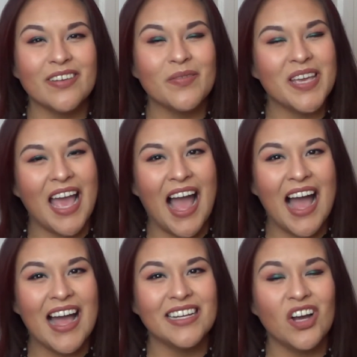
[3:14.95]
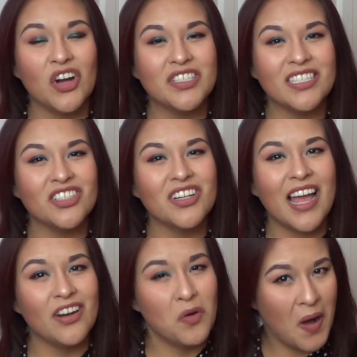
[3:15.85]
We had our dinner
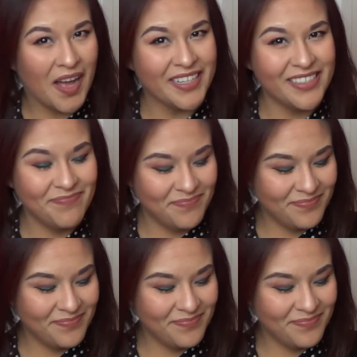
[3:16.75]
at Ohana.